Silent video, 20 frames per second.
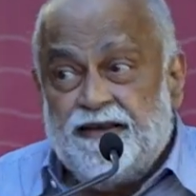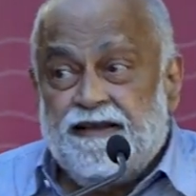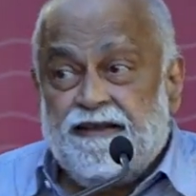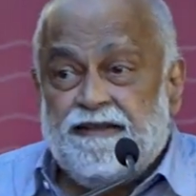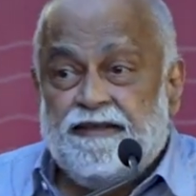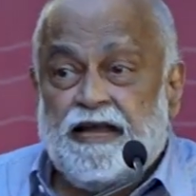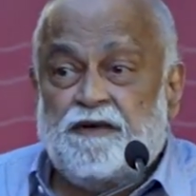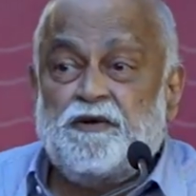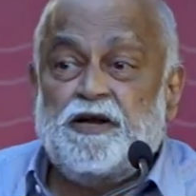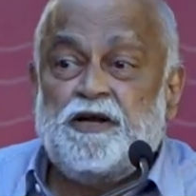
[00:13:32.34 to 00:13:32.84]

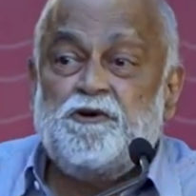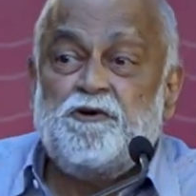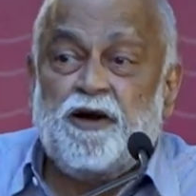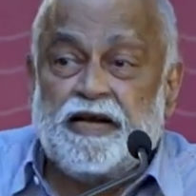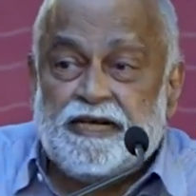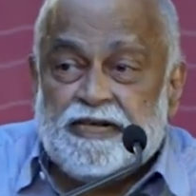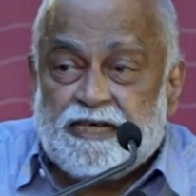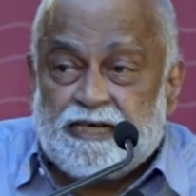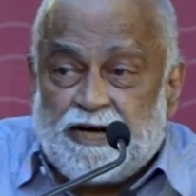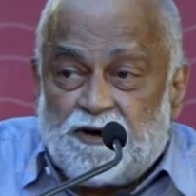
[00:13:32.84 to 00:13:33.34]
that when you
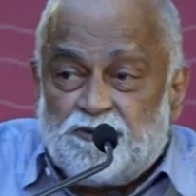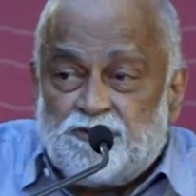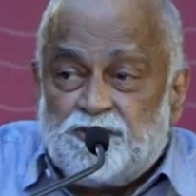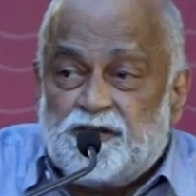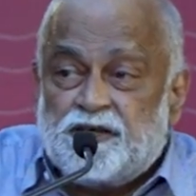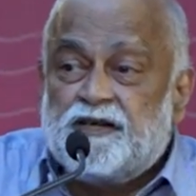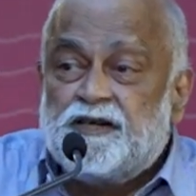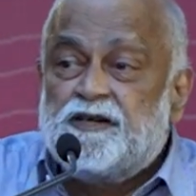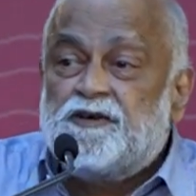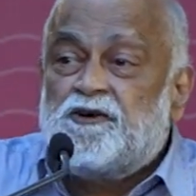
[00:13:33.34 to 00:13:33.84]

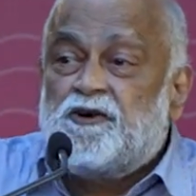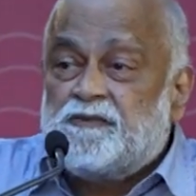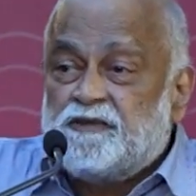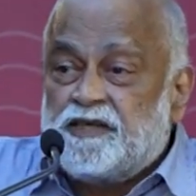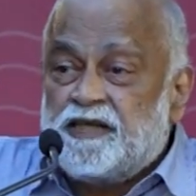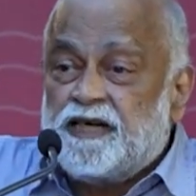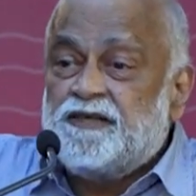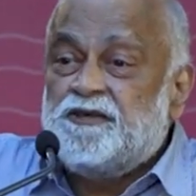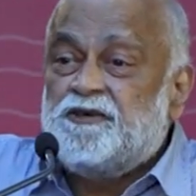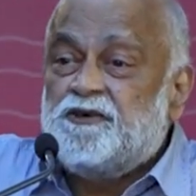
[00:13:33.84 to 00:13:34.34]
encounter an
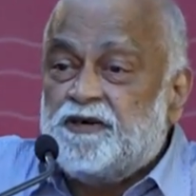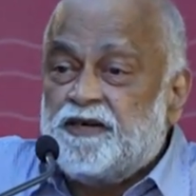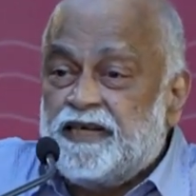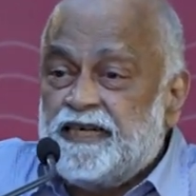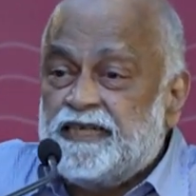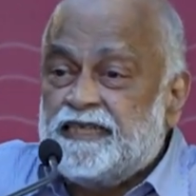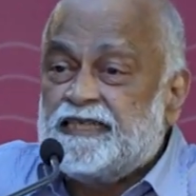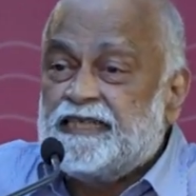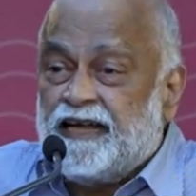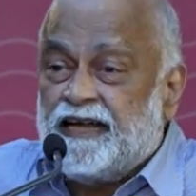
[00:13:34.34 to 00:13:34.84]
object during
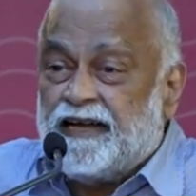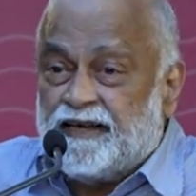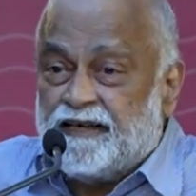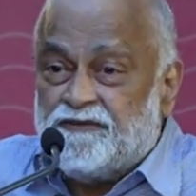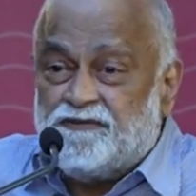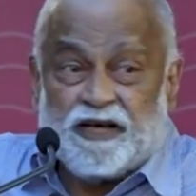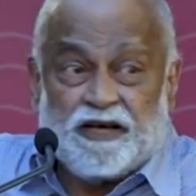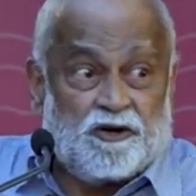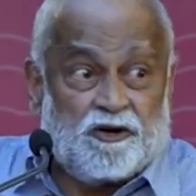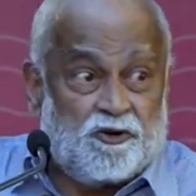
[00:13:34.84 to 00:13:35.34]
its life,
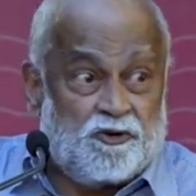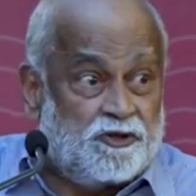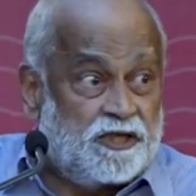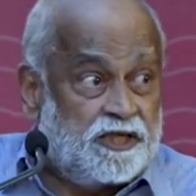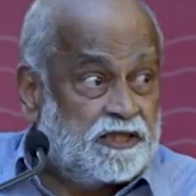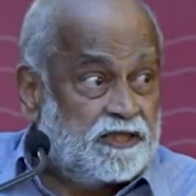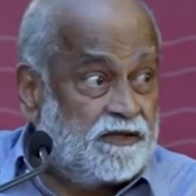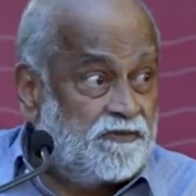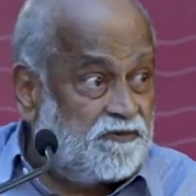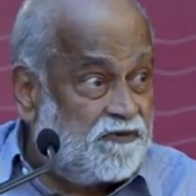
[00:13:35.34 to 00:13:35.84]

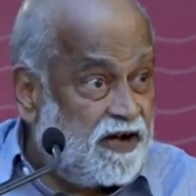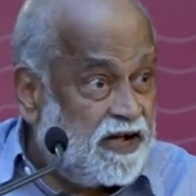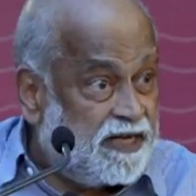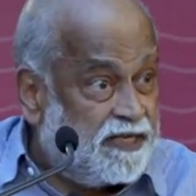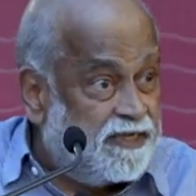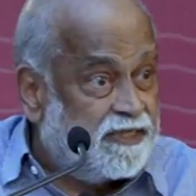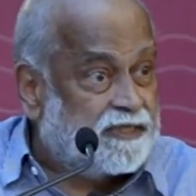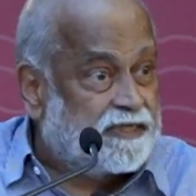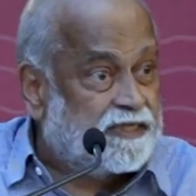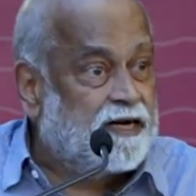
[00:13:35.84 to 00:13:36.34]
including the
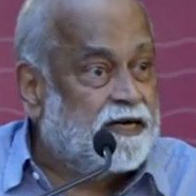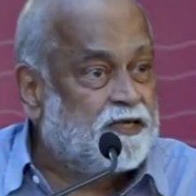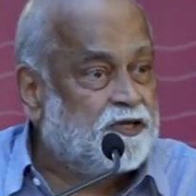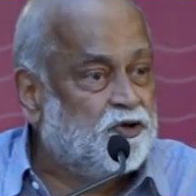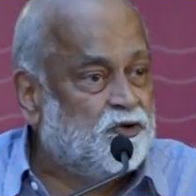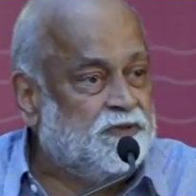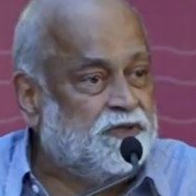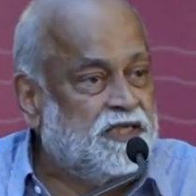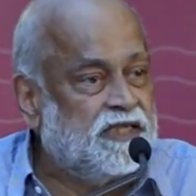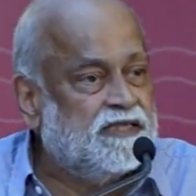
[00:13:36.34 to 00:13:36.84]
finest art
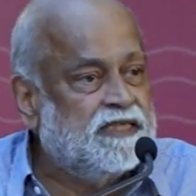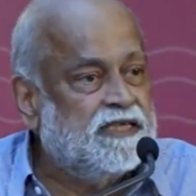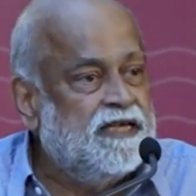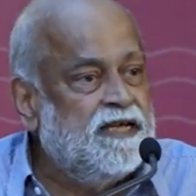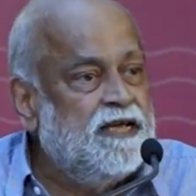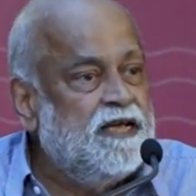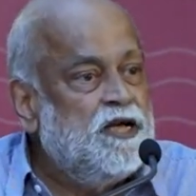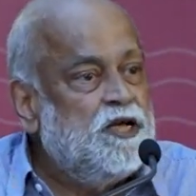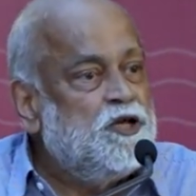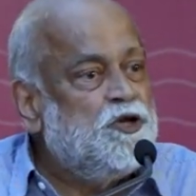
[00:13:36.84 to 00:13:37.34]
objects,
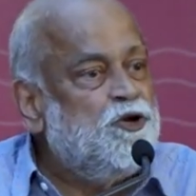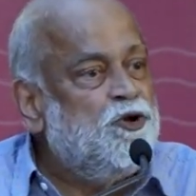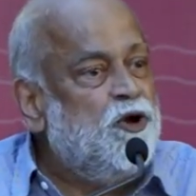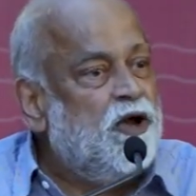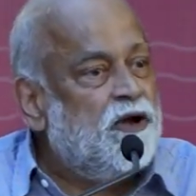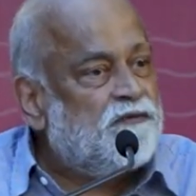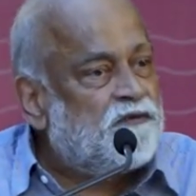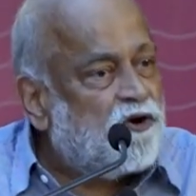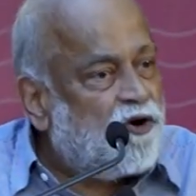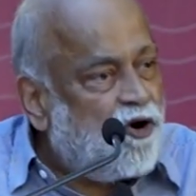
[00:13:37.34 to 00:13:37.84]
you
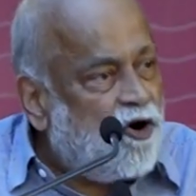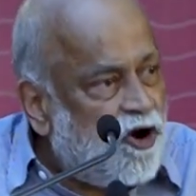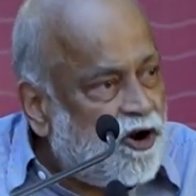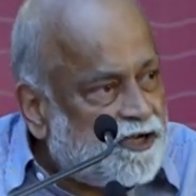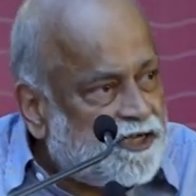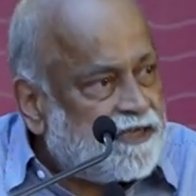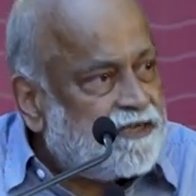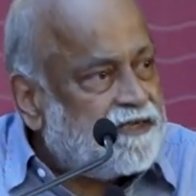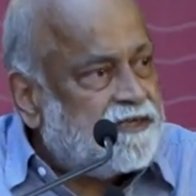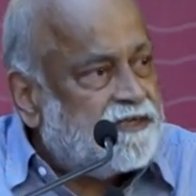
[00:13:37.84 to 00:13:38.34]
have caught
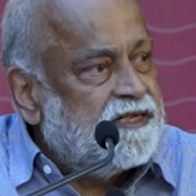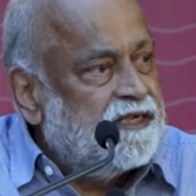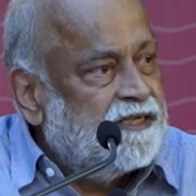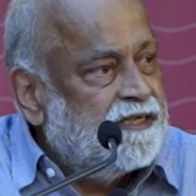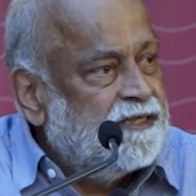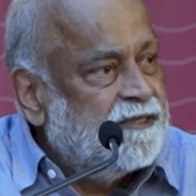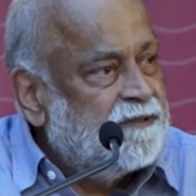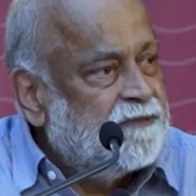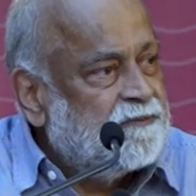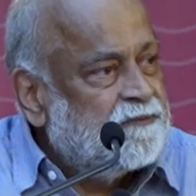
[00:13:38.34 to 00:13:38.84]
it
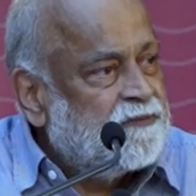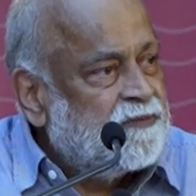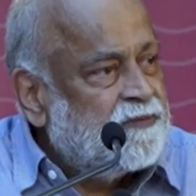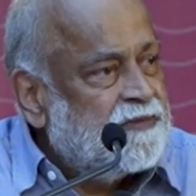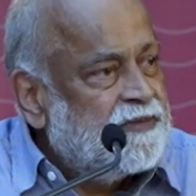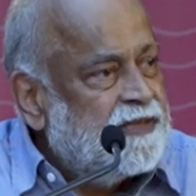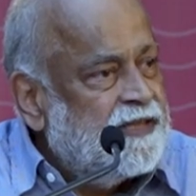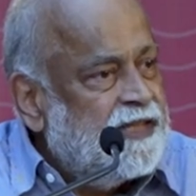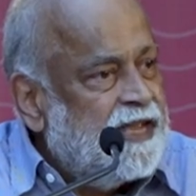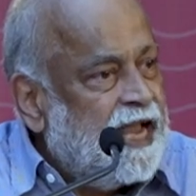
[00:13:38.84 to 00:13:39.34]

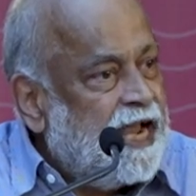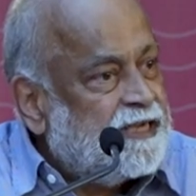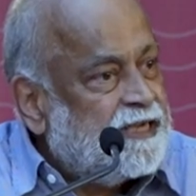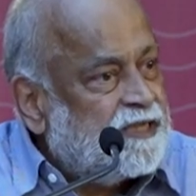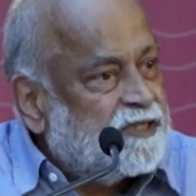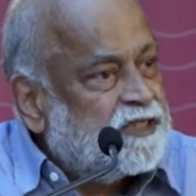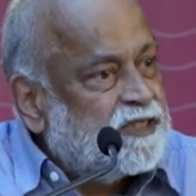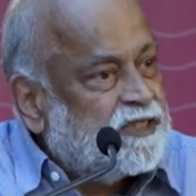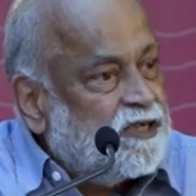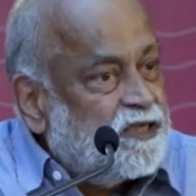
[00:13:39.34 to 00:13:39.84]
at a
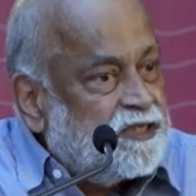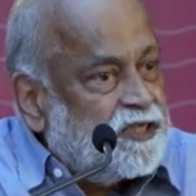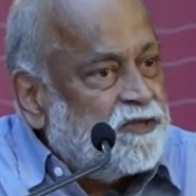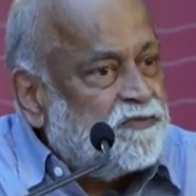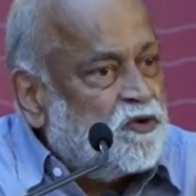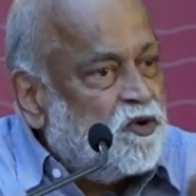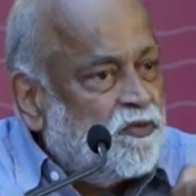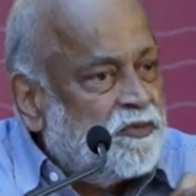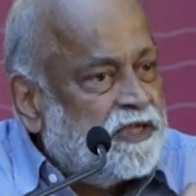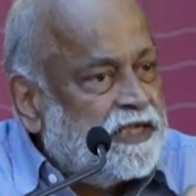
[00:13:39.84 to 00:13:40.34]
certain
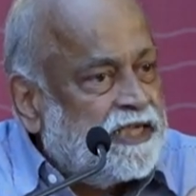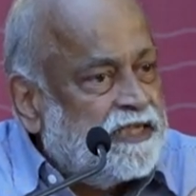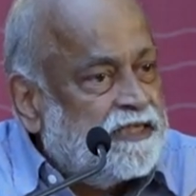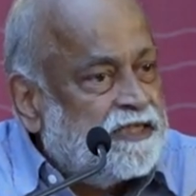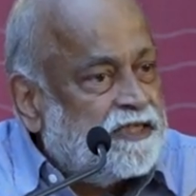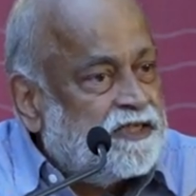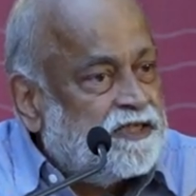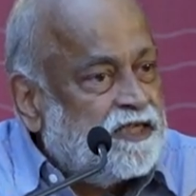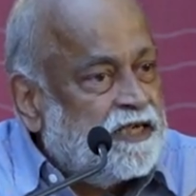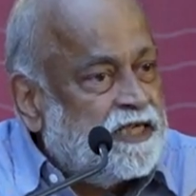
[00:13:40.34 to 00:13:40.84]
moment in
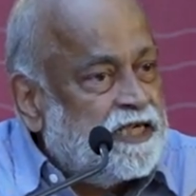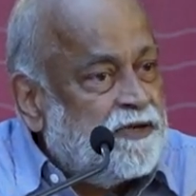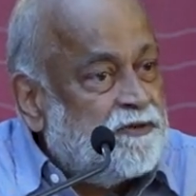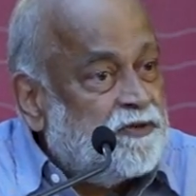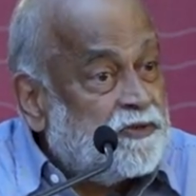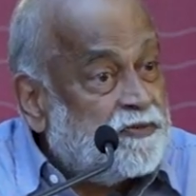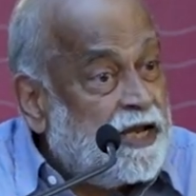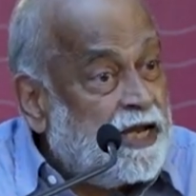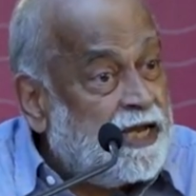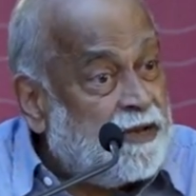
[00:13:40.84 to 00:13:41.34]
its journey,
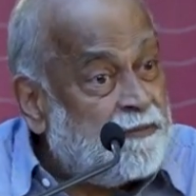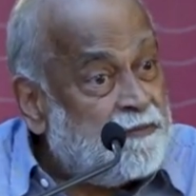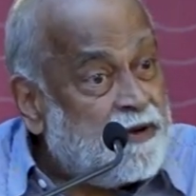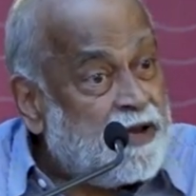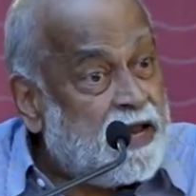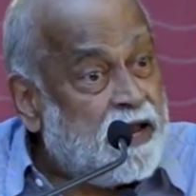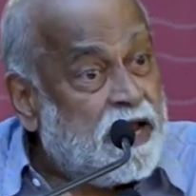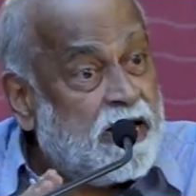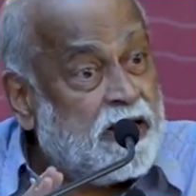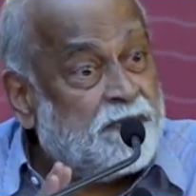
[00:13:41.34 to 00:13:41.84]
which
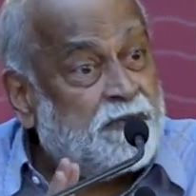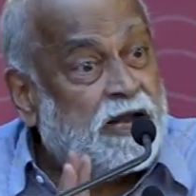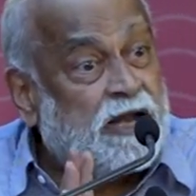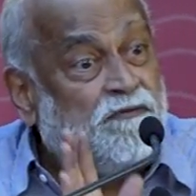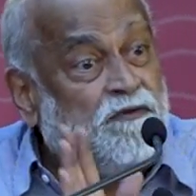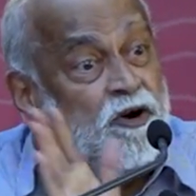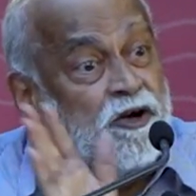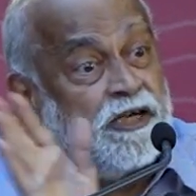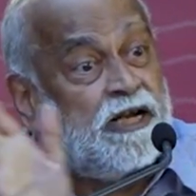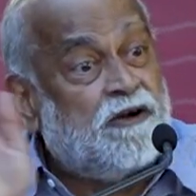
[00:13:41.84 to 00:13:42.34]
may have
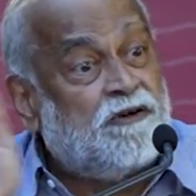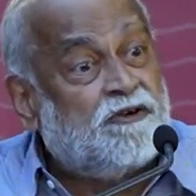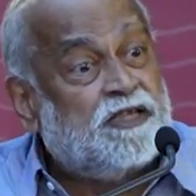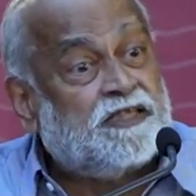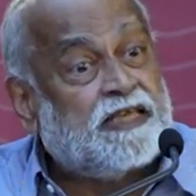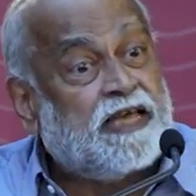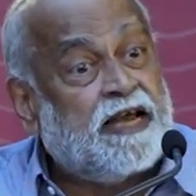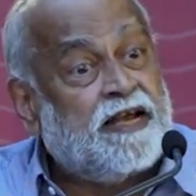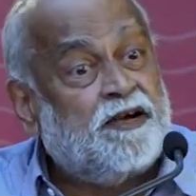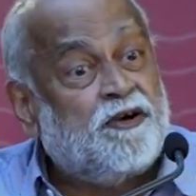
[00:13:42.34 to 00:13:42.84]
gone down a
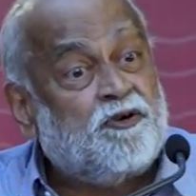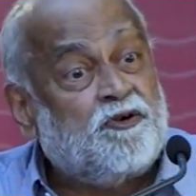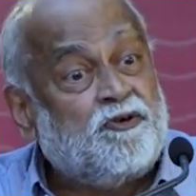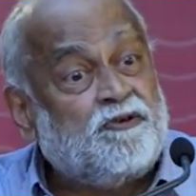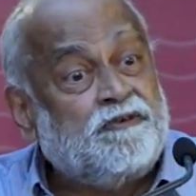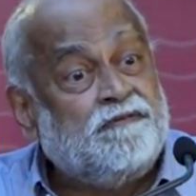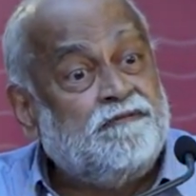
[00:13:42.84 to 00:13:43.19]
side road,